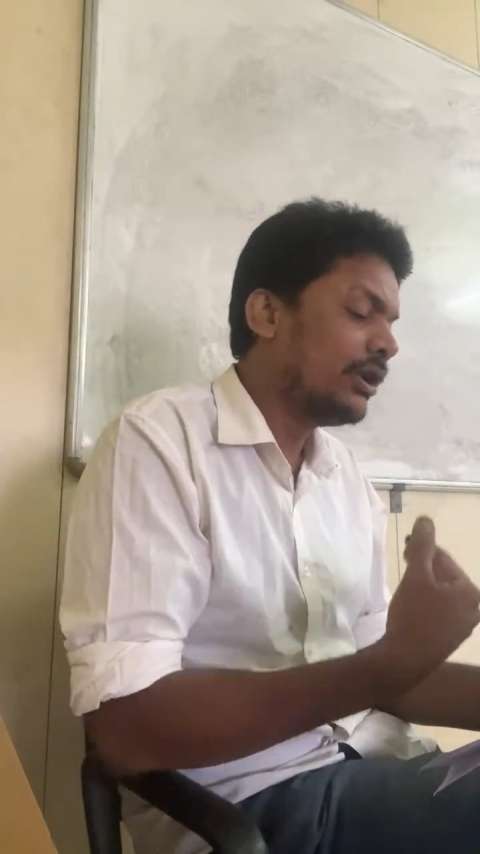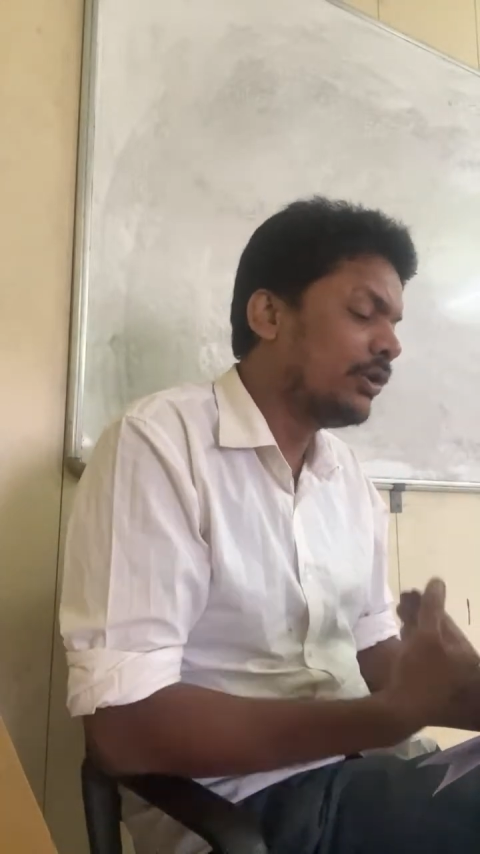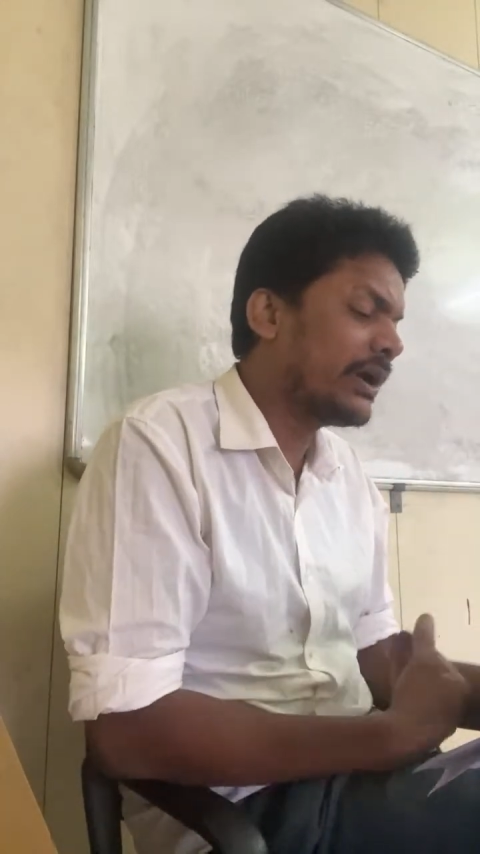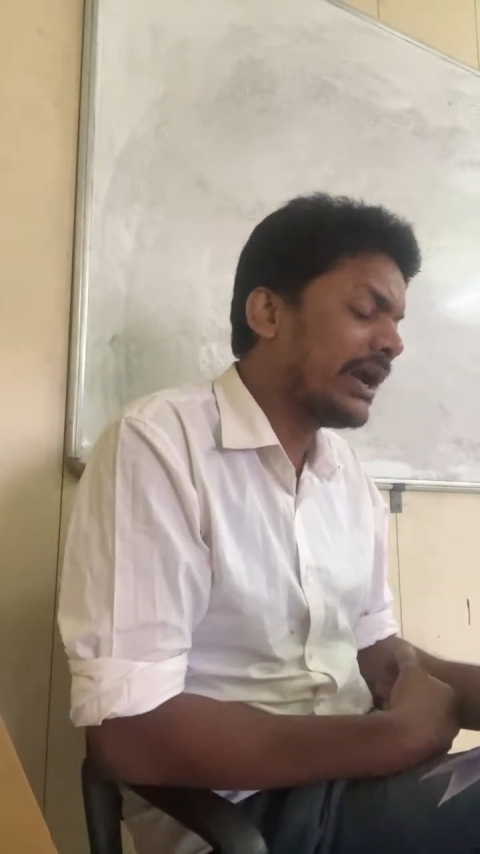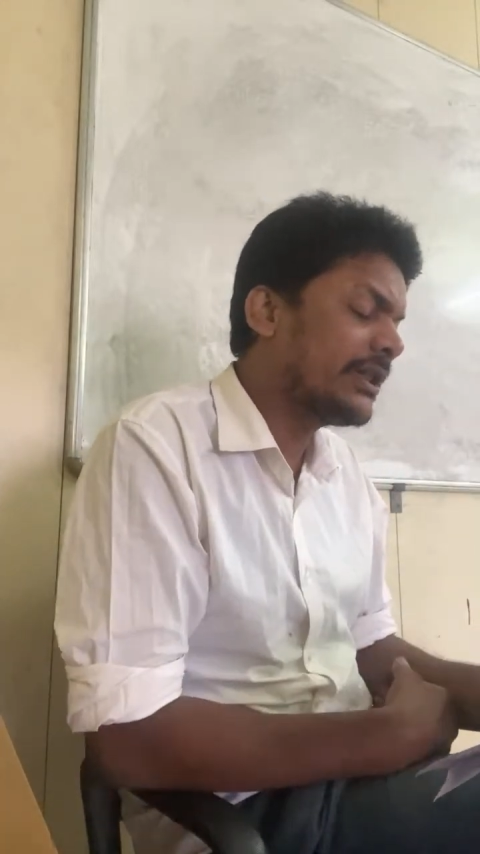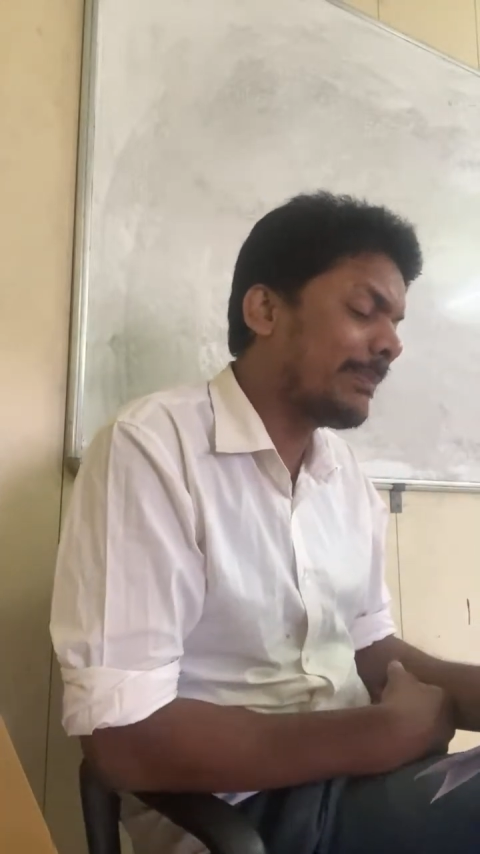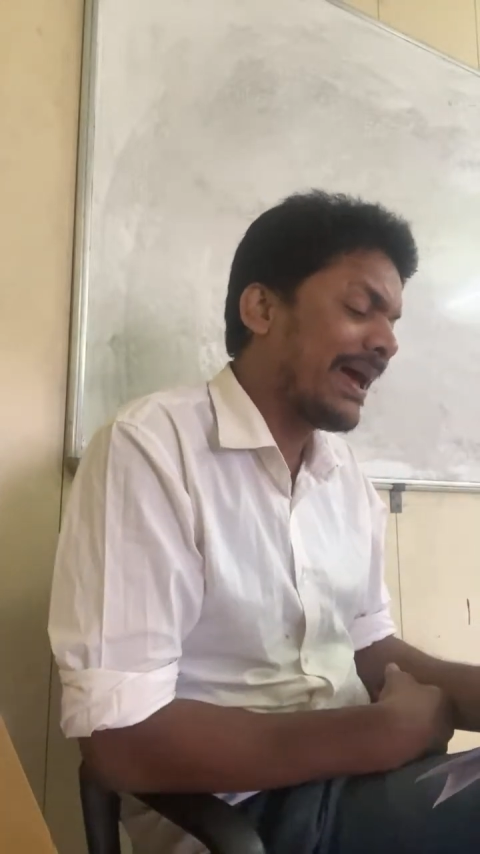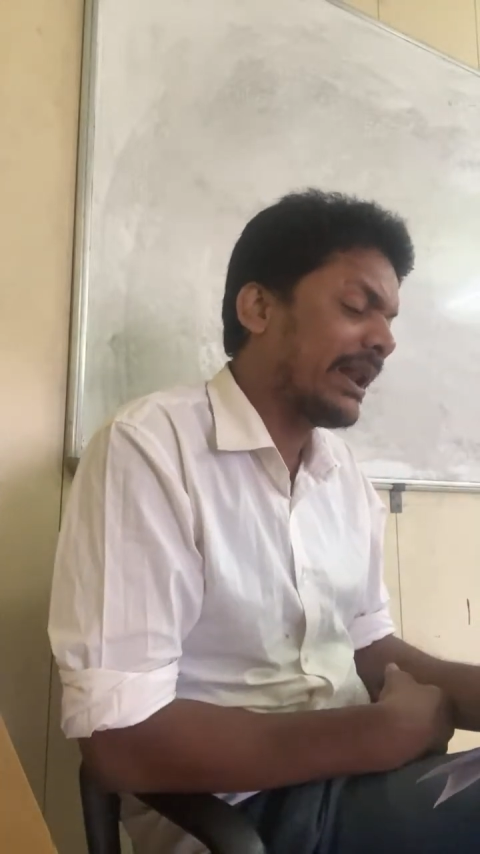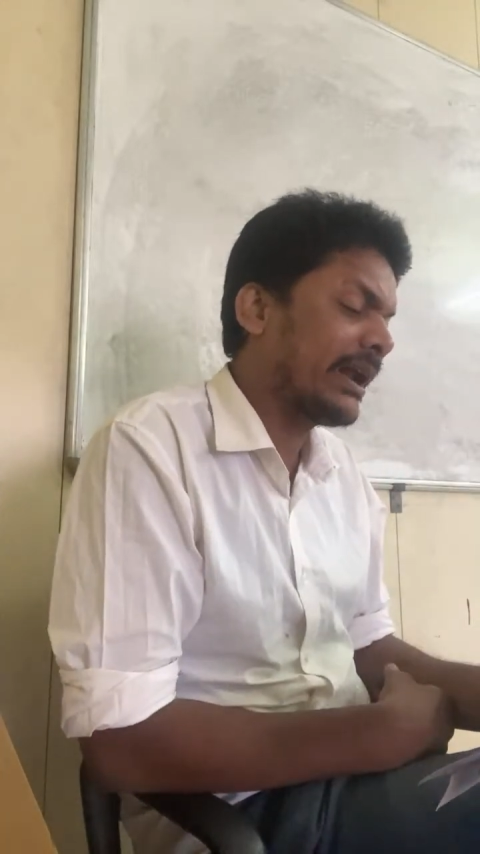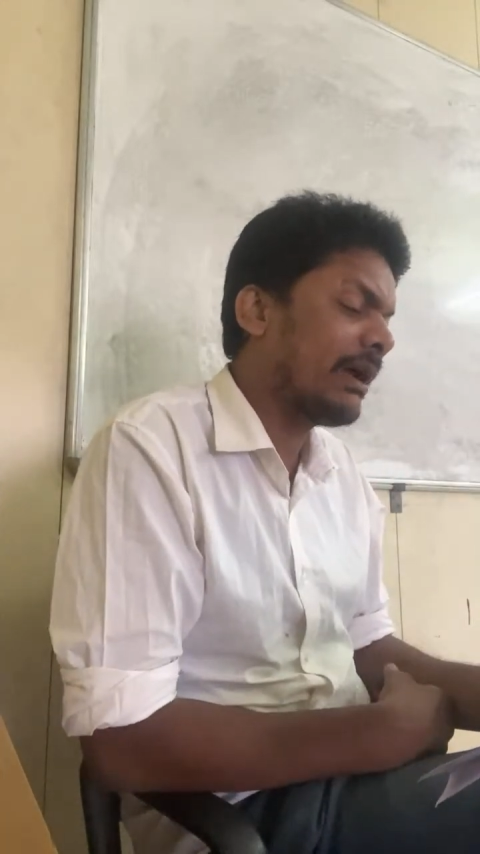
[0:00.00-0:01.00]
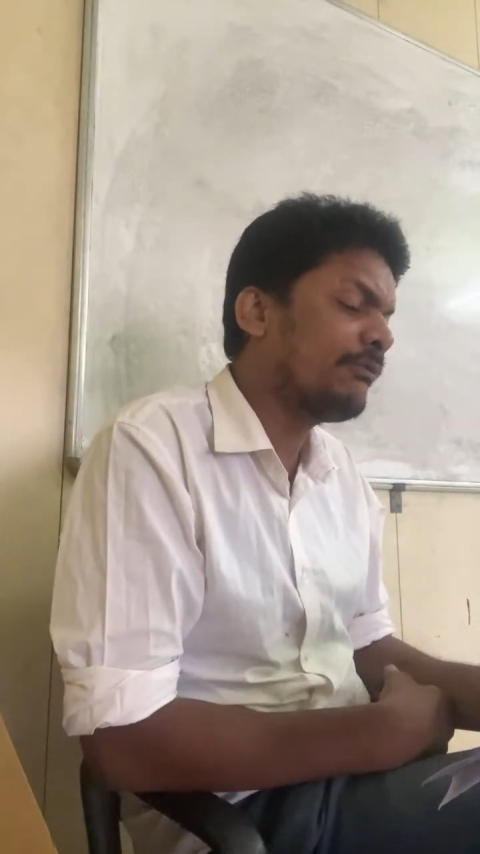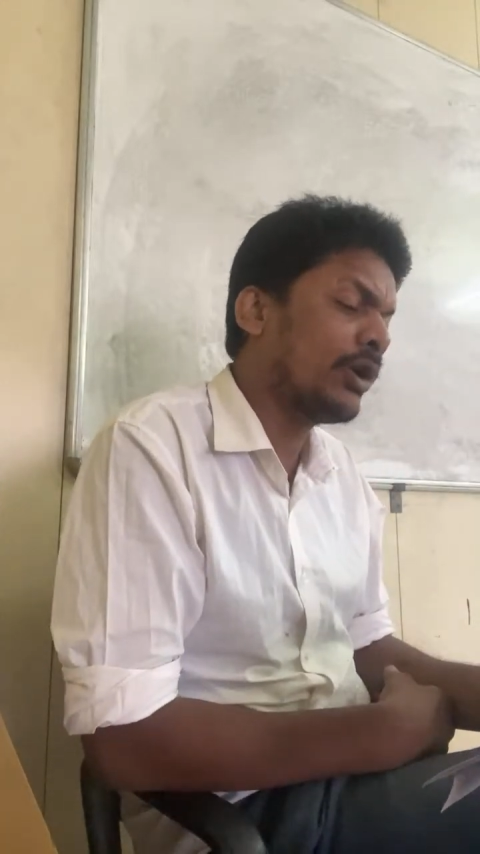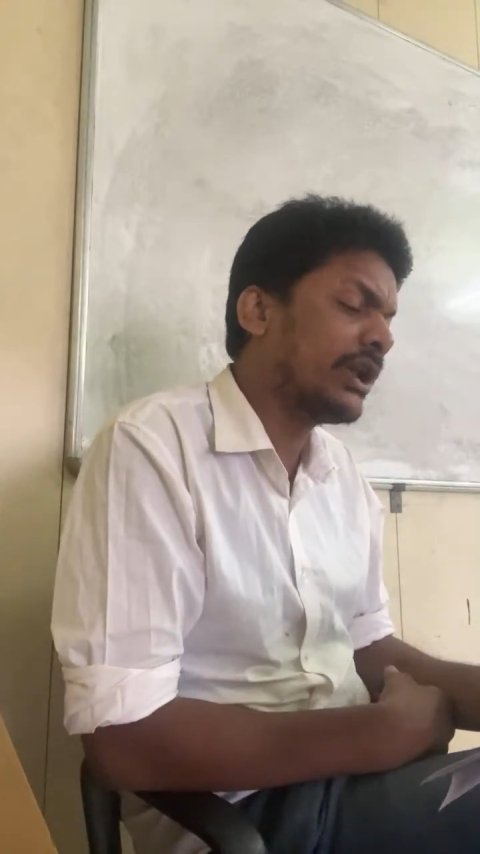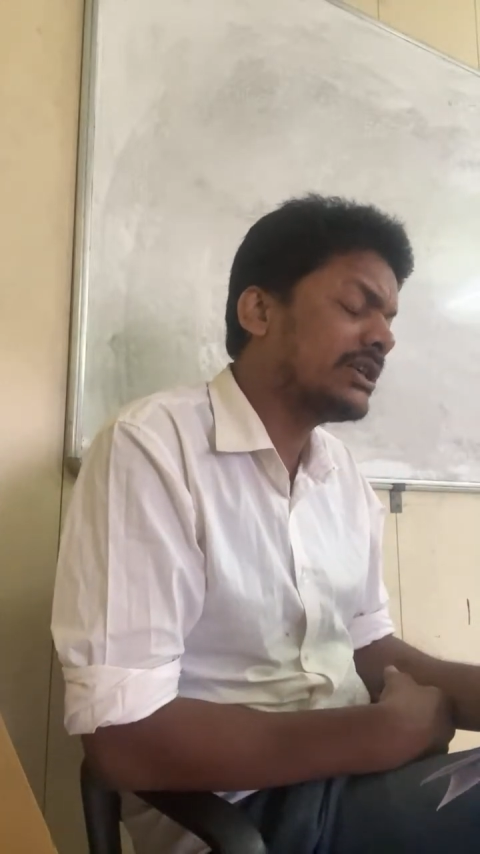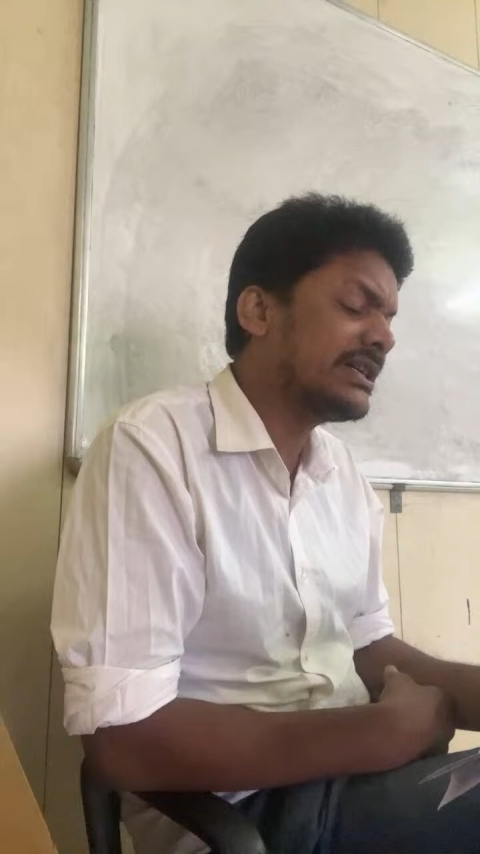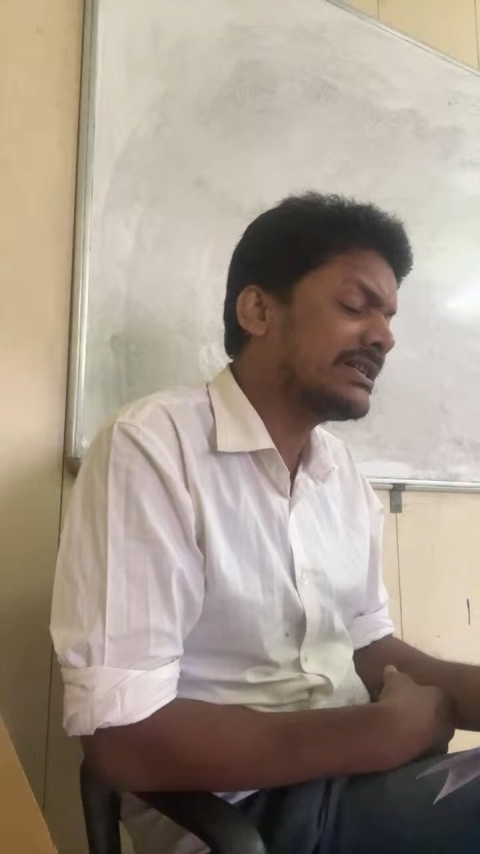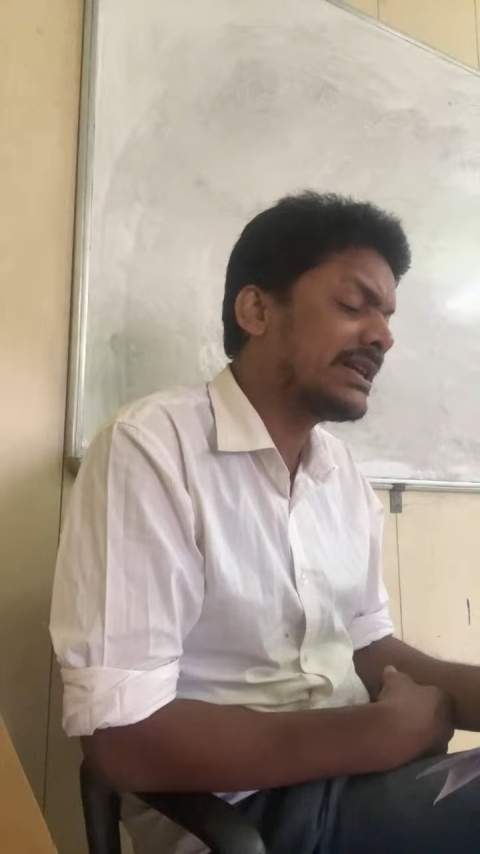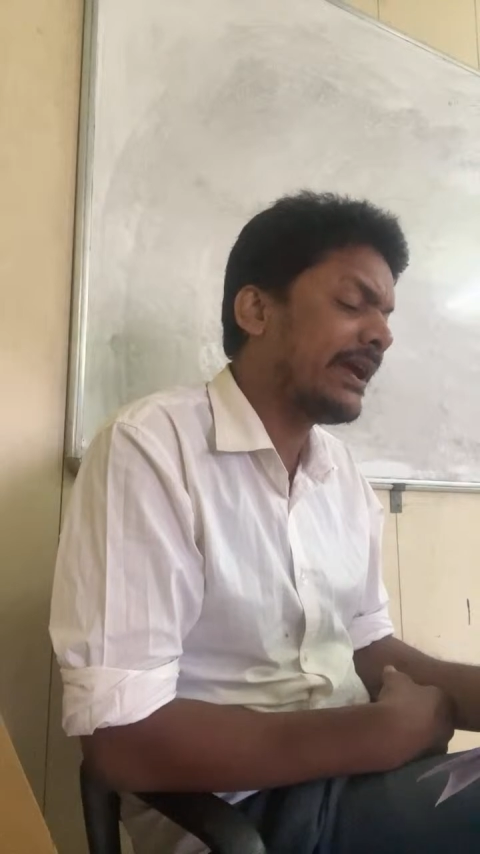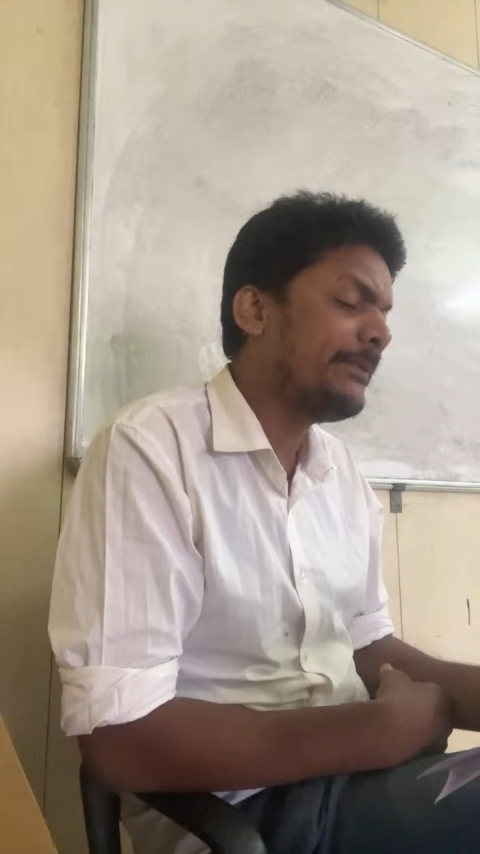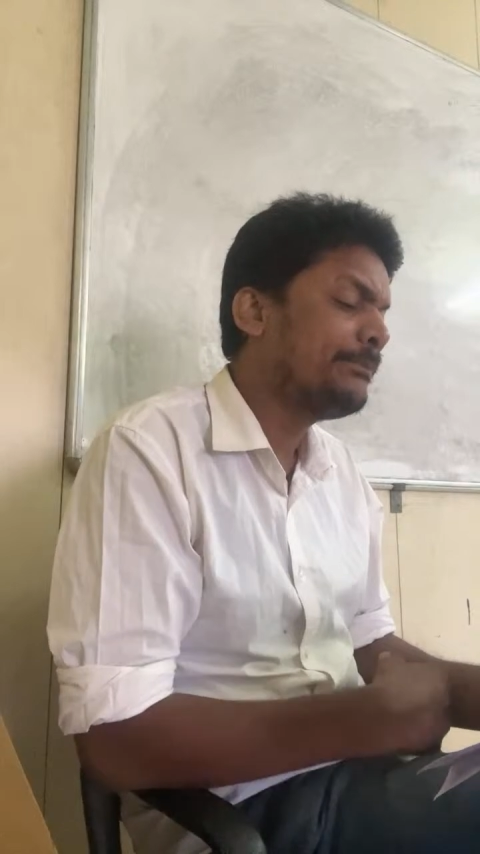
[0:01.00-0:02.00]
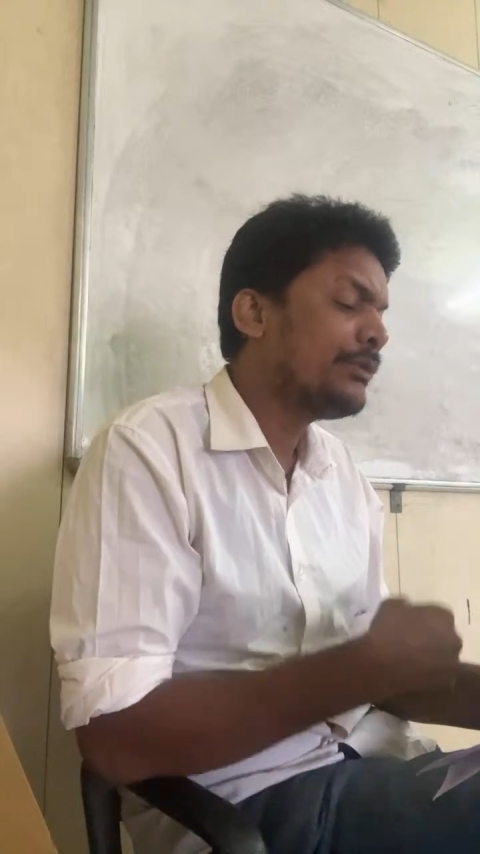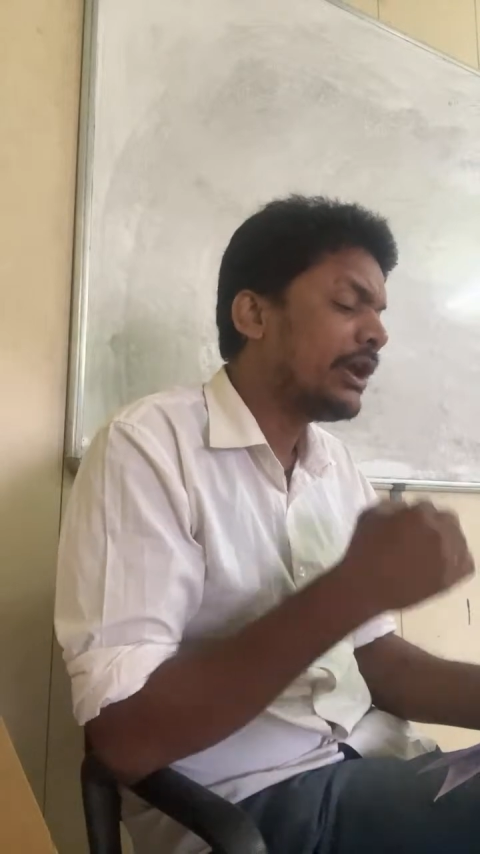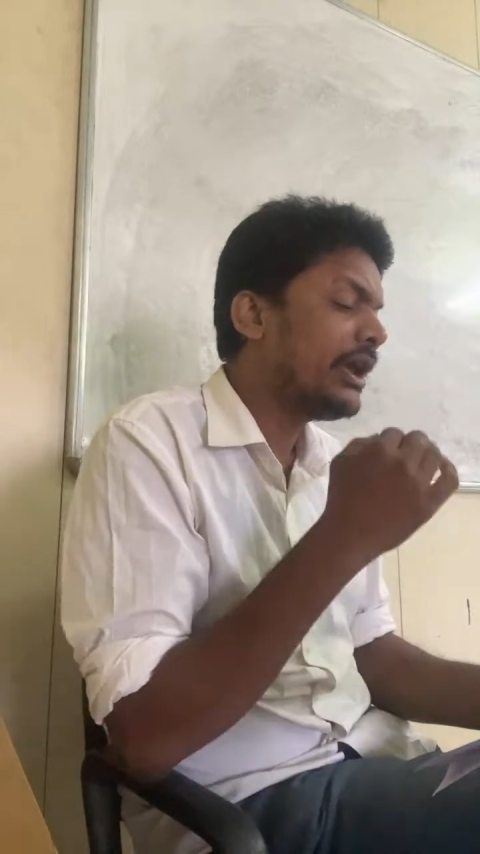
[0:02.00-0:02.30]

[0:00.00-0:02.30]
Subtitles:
Look at the paragraph. What does it say?